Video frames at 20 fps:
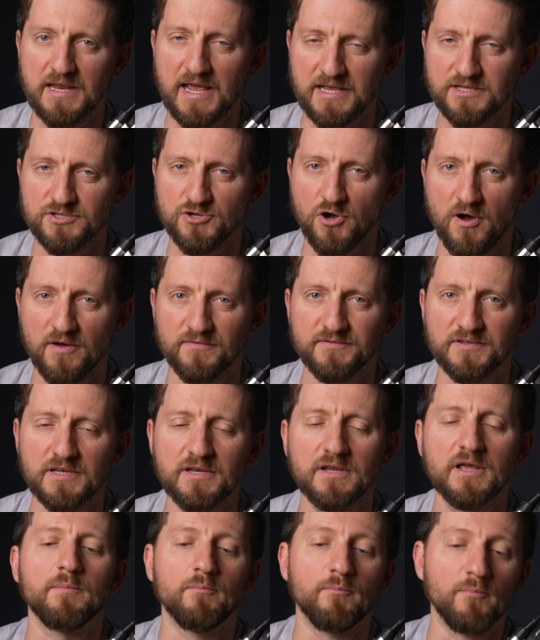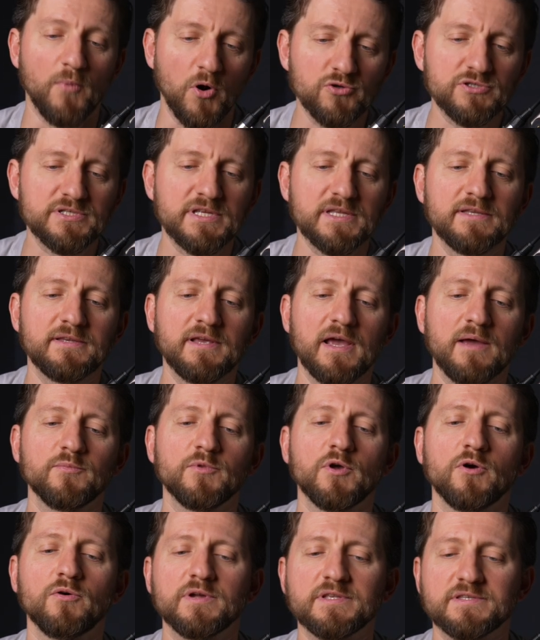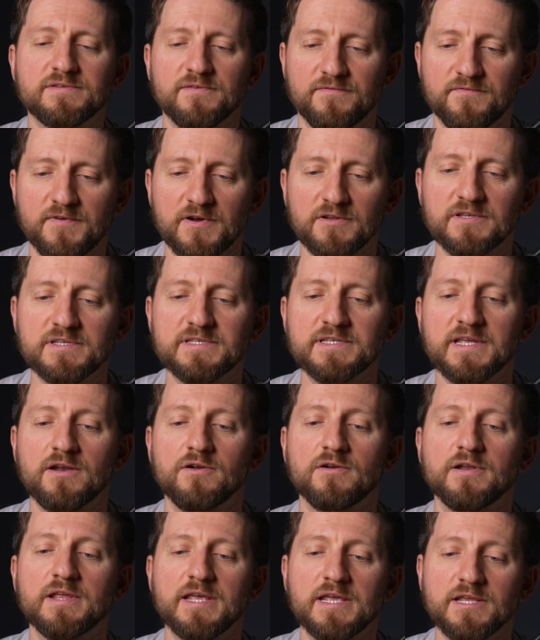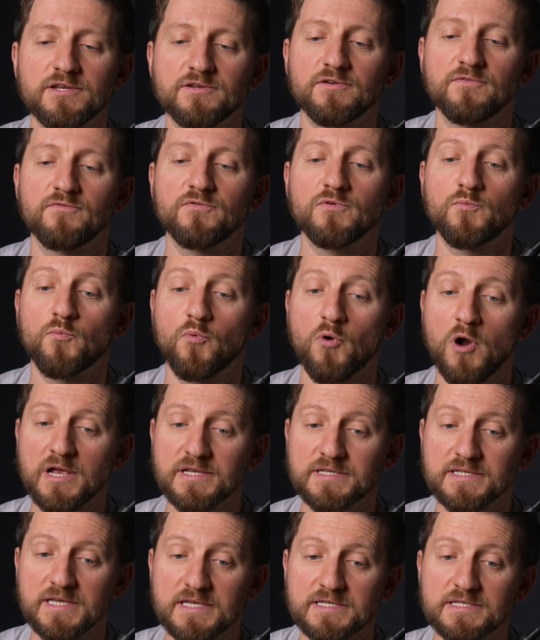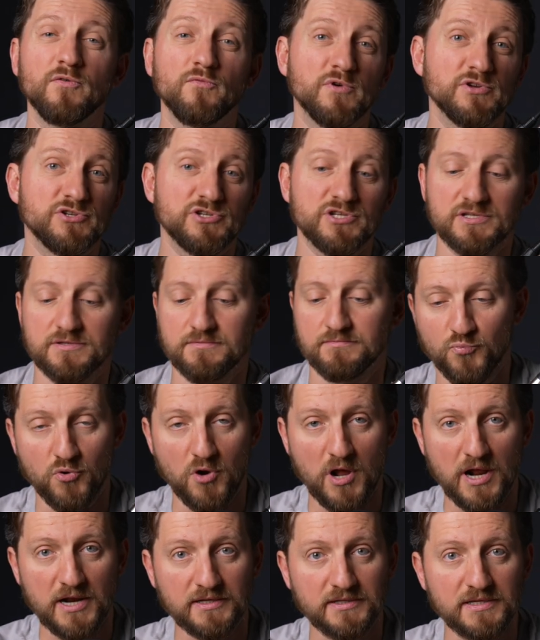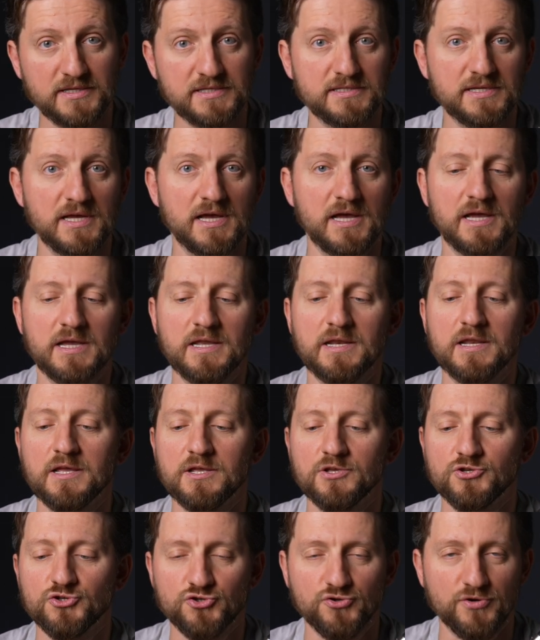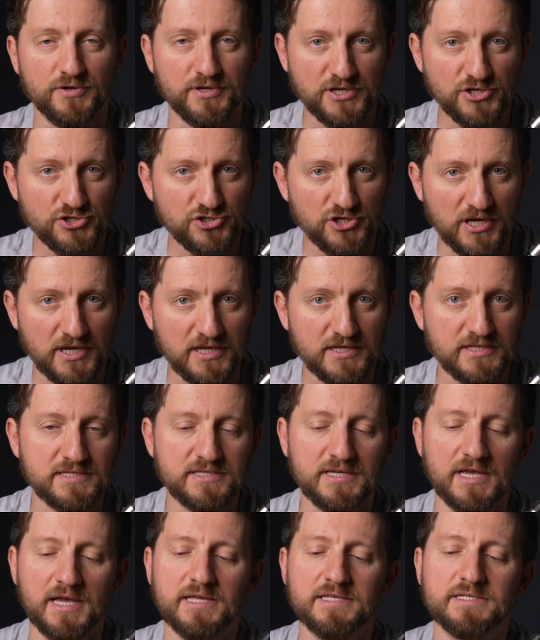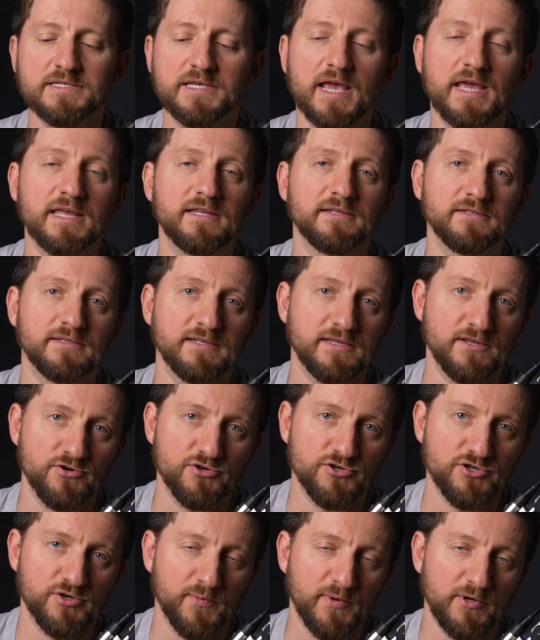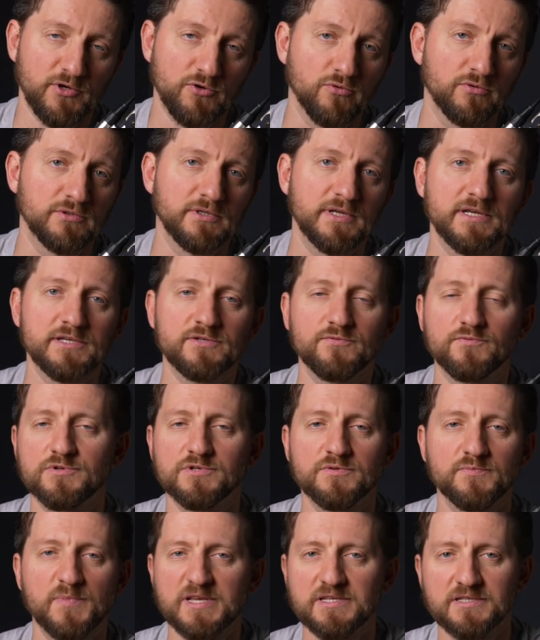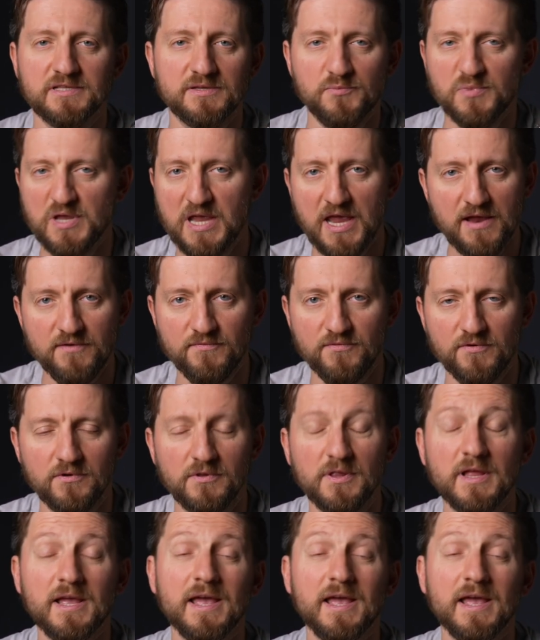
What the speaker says: as often. Most of the time, though, it's a fairly standard interview process, which is product design, strategic insights, and leadership and Googliness, which is basically behavioral,